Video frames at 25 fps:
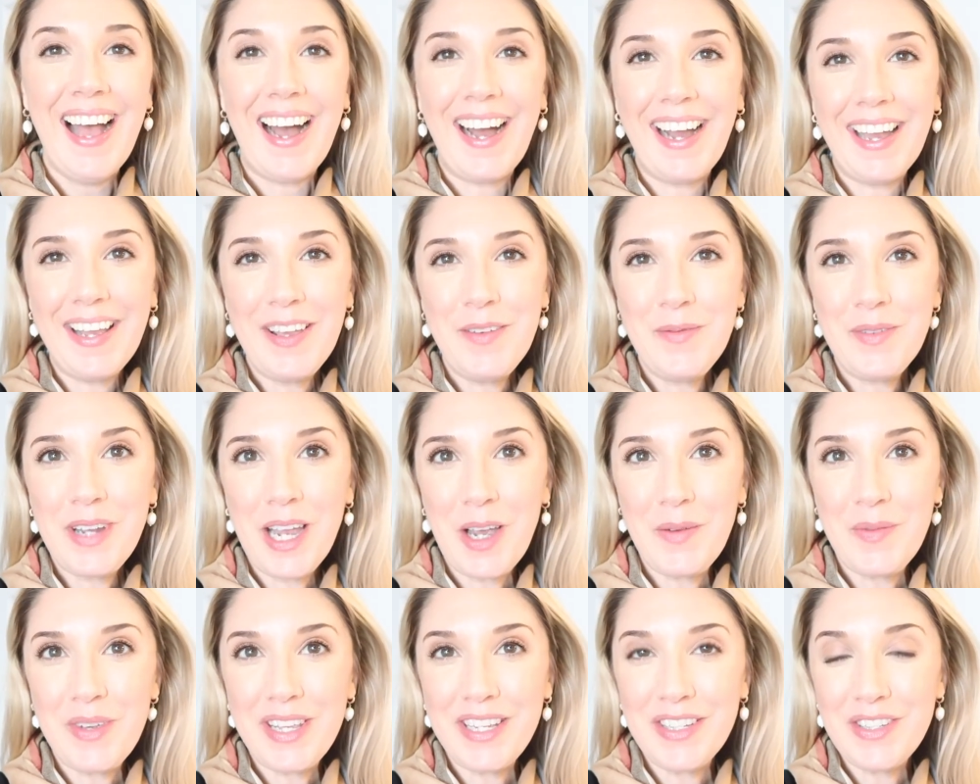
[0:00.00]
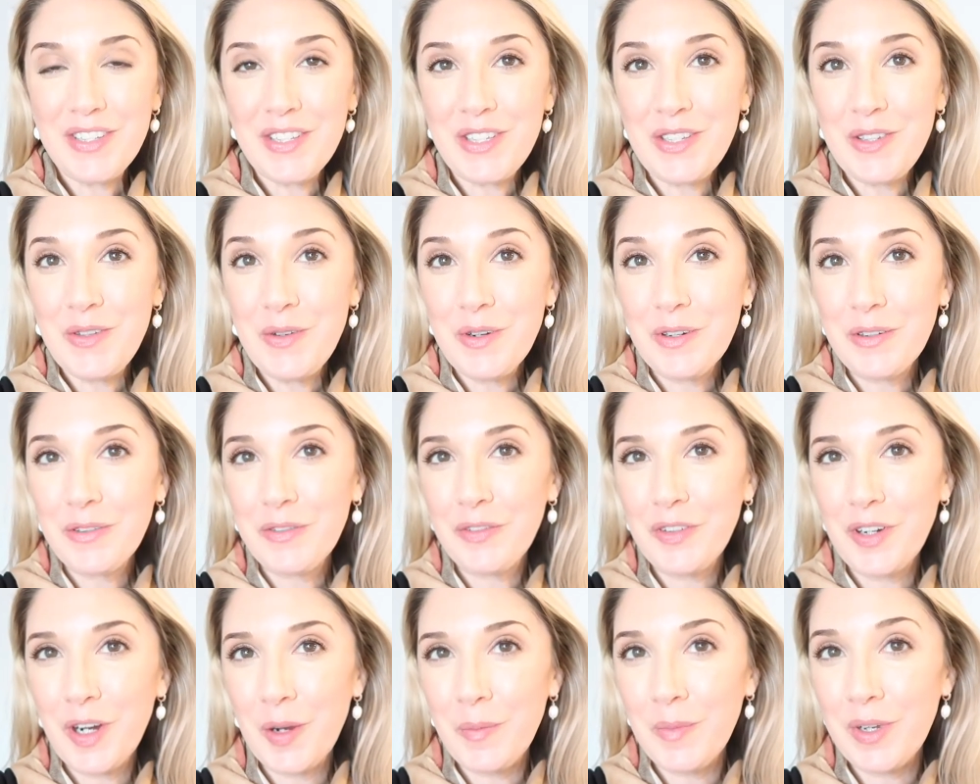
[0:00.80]
I am coming to you
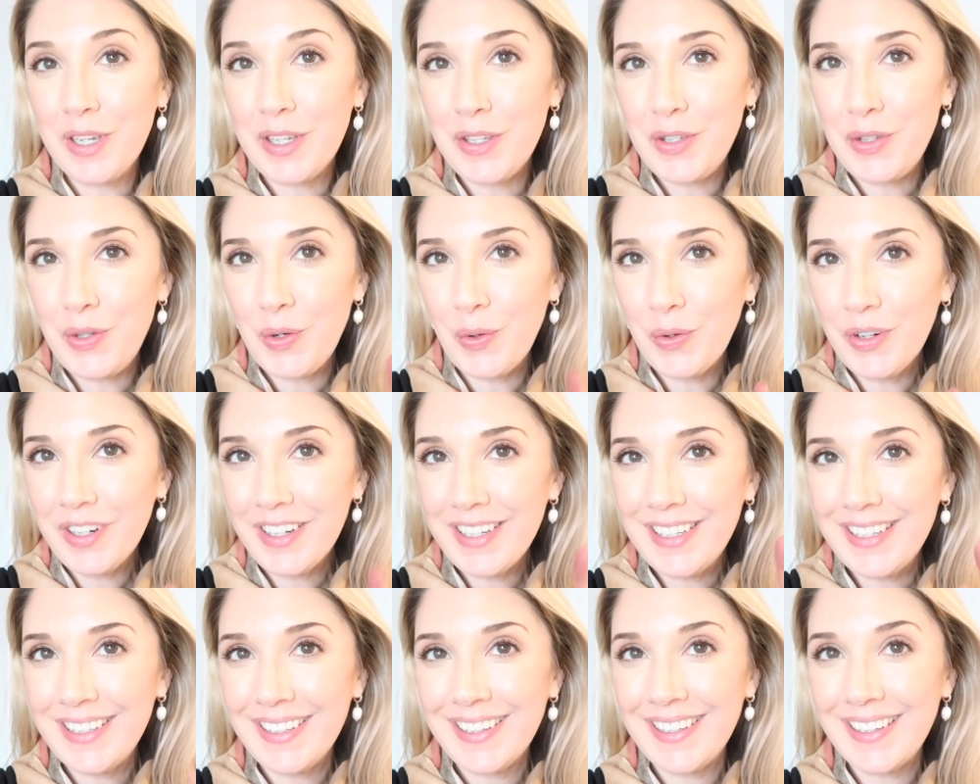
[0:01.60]
from York,